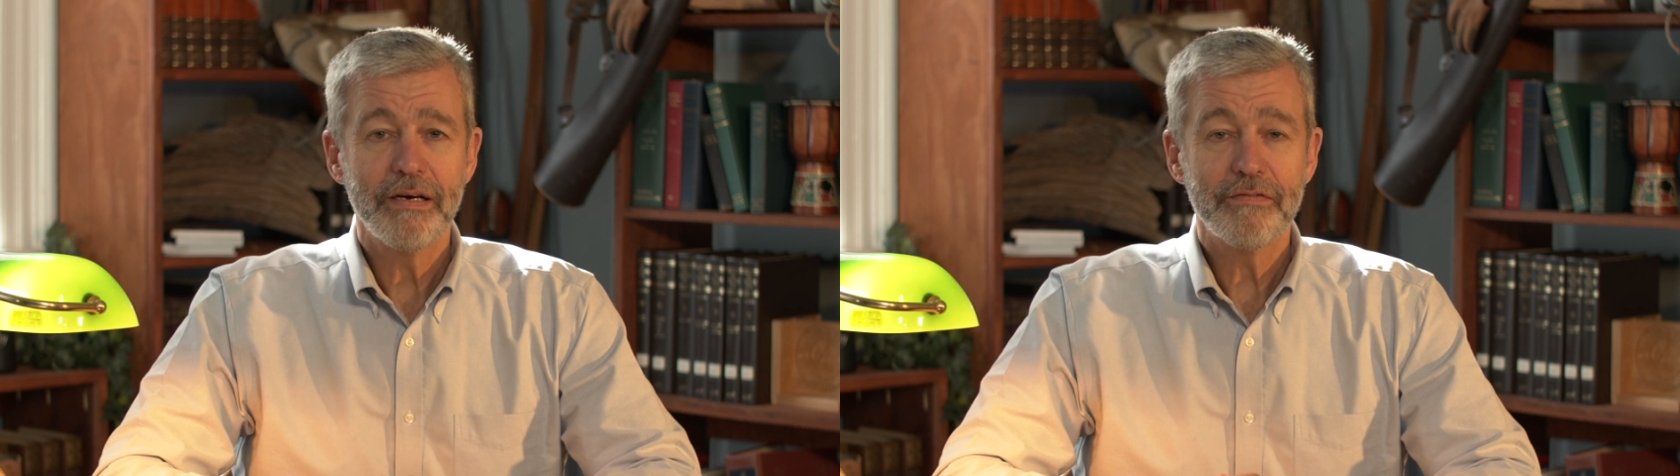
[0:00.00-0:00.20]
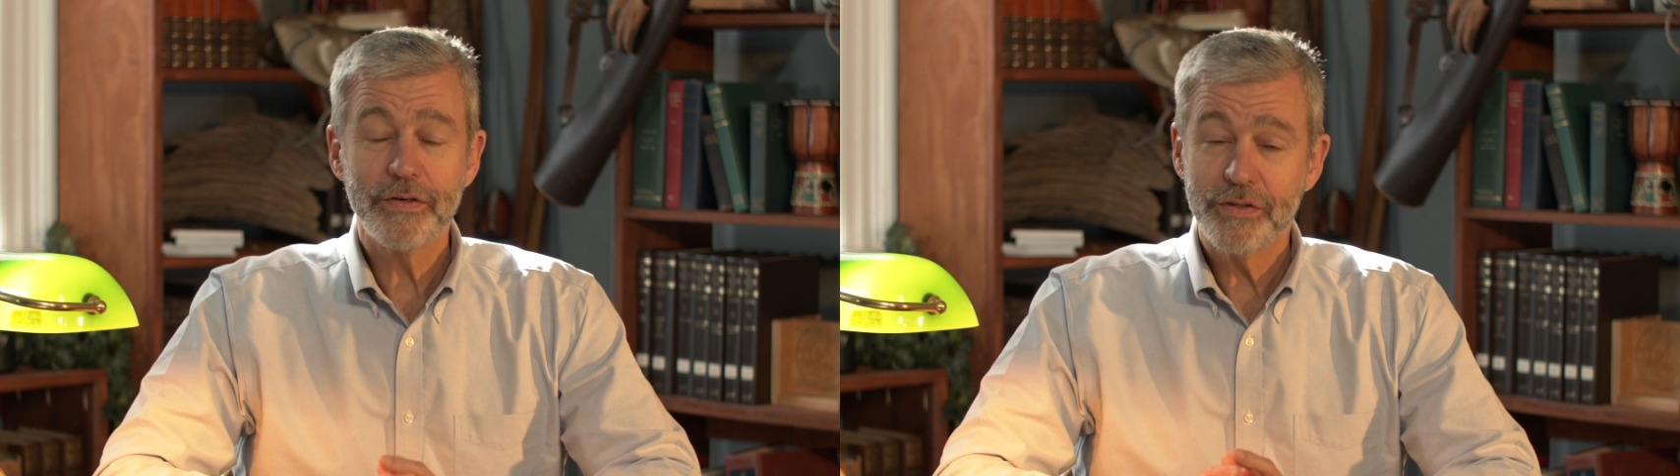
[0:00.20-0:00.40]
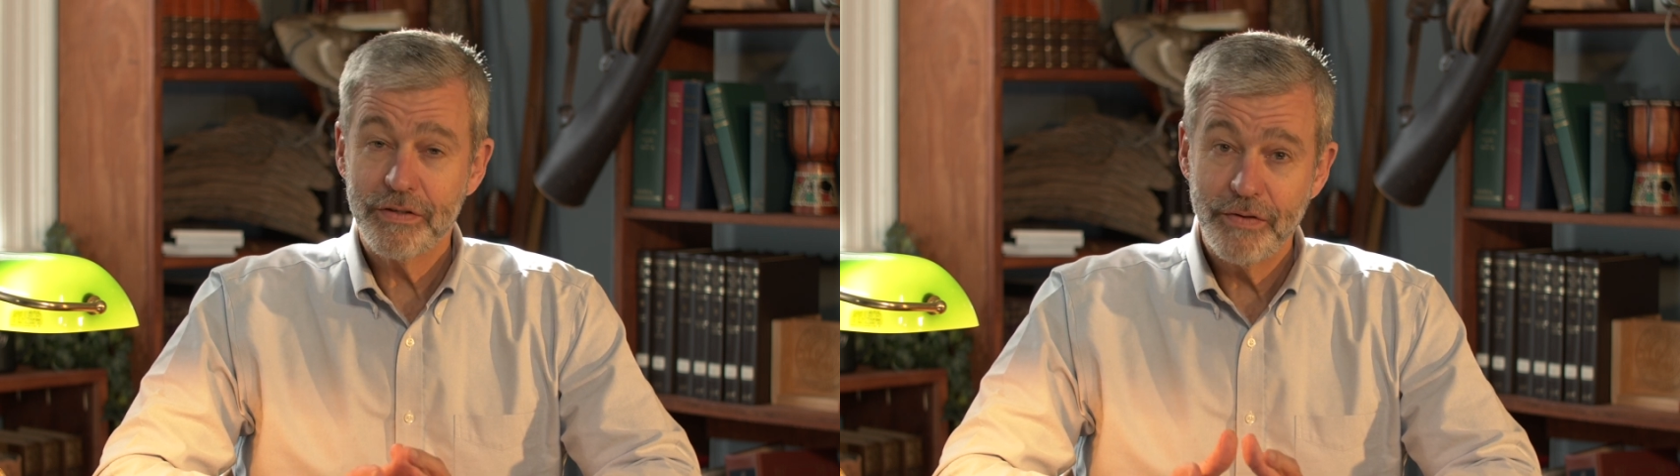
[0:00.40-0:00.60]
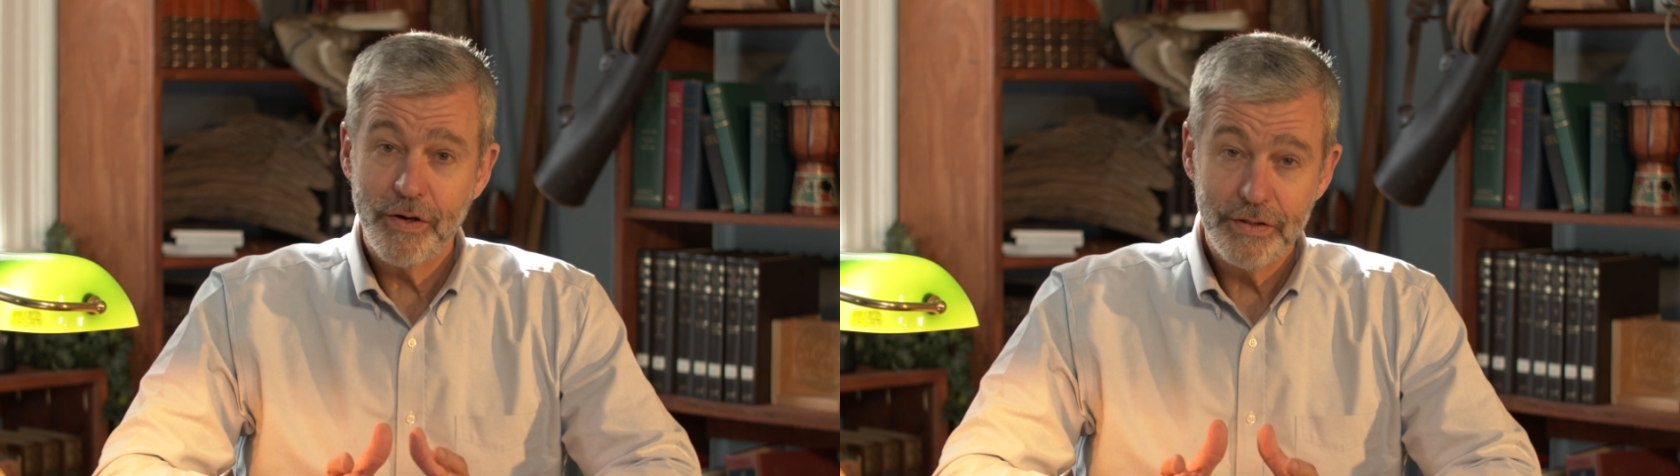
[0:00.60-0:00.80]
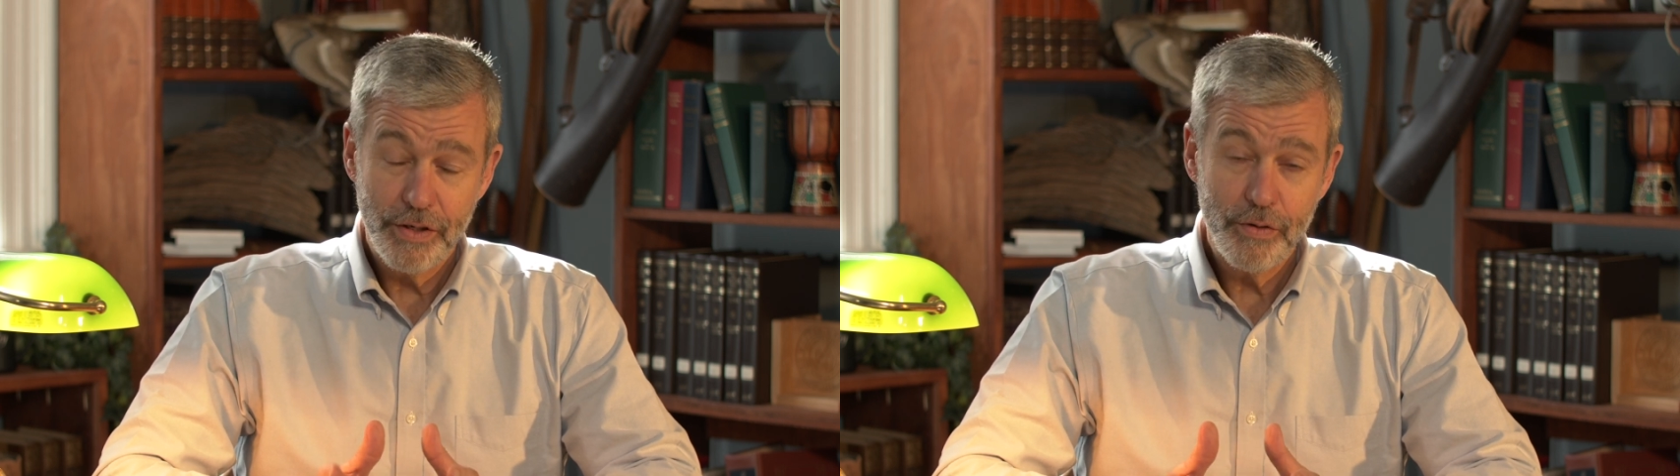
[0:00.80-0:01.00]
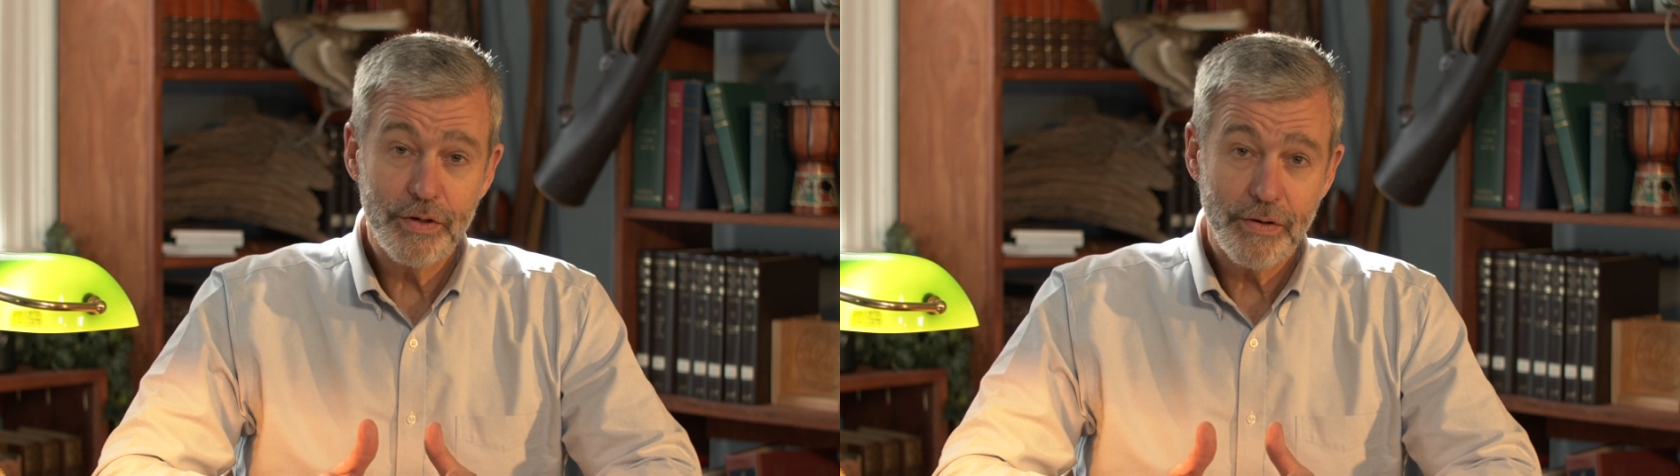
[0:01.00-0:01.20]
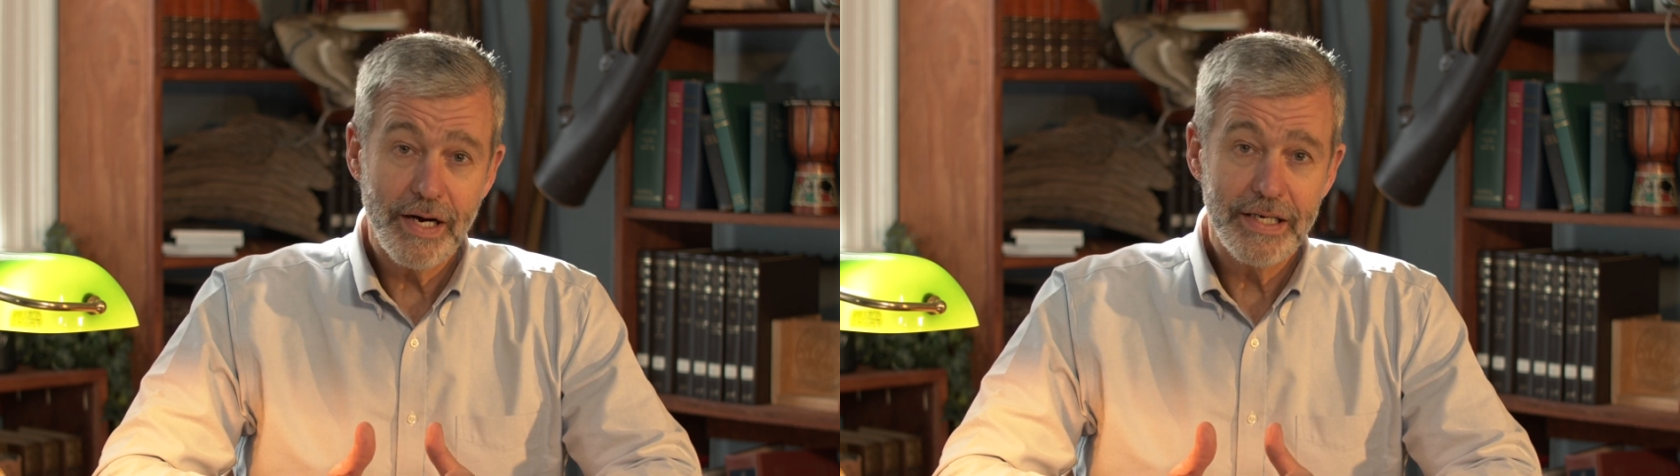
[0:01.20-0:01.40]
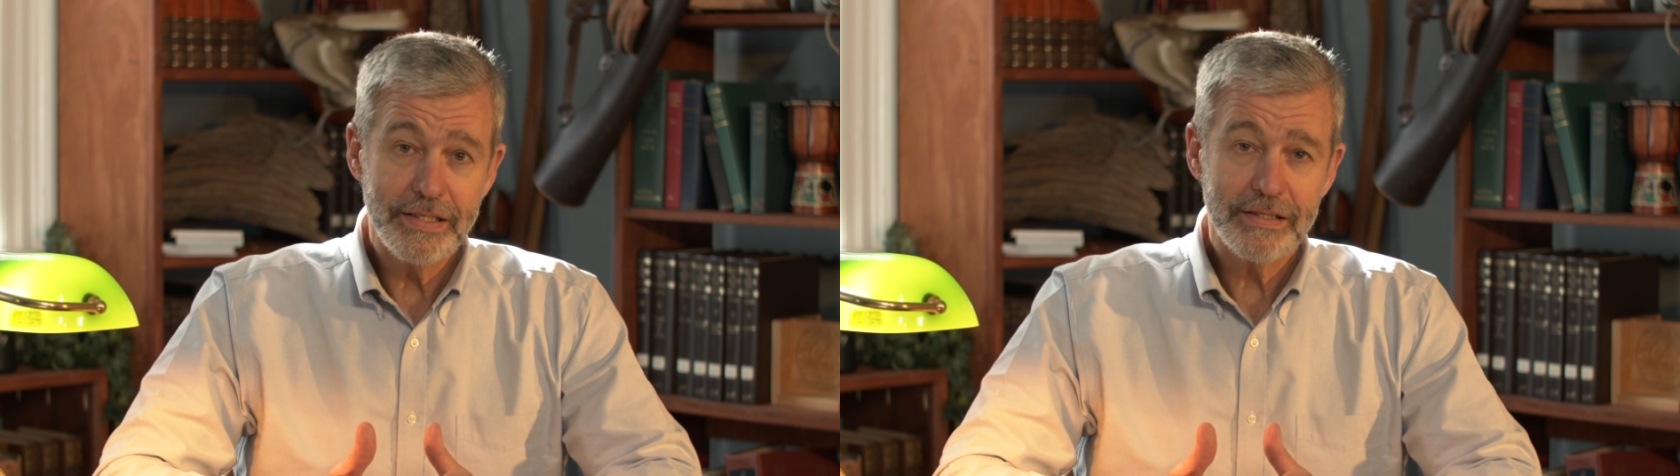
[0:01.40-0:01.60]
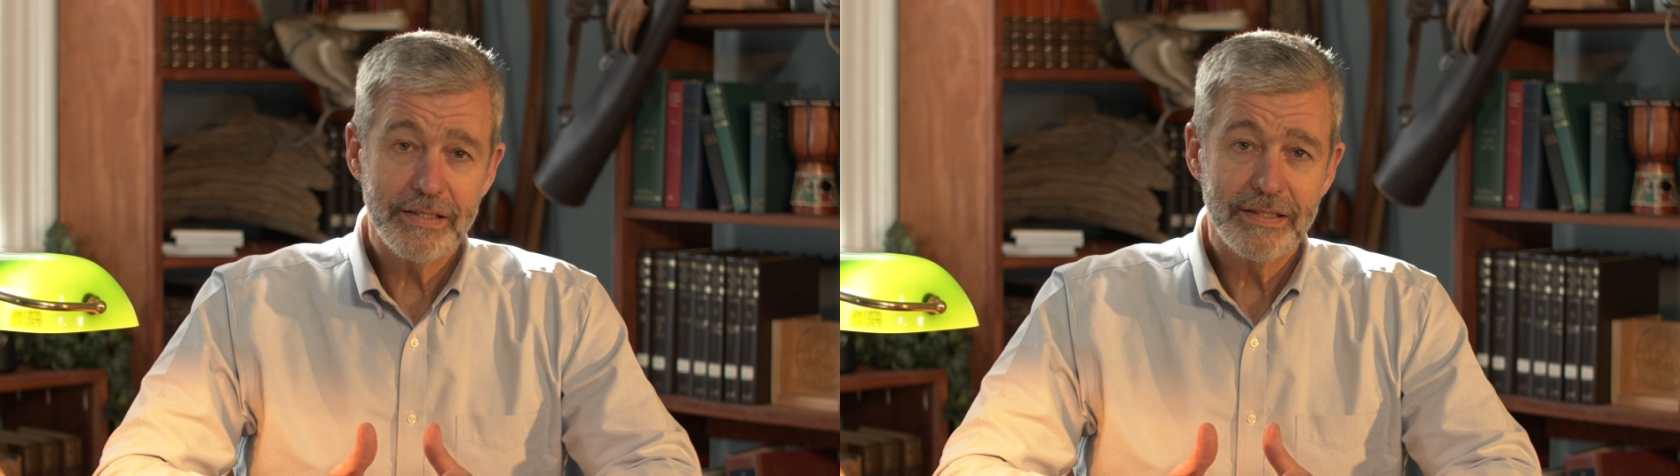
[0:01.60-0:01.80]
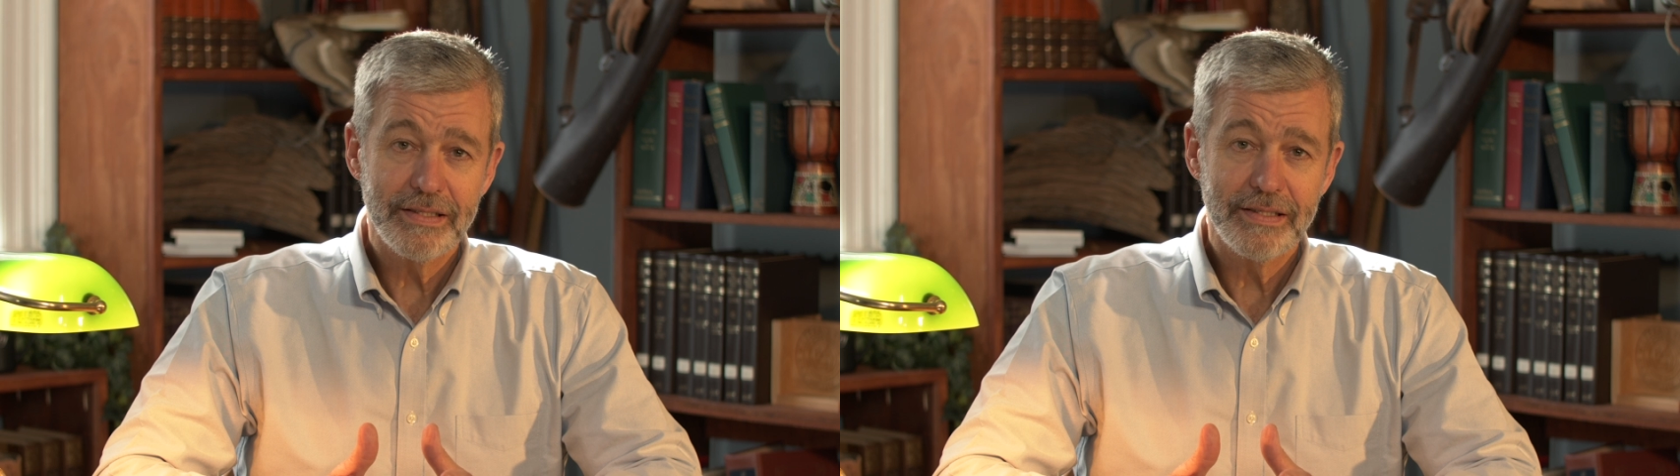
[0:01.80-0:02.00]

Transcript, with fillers: first of all, know Christ,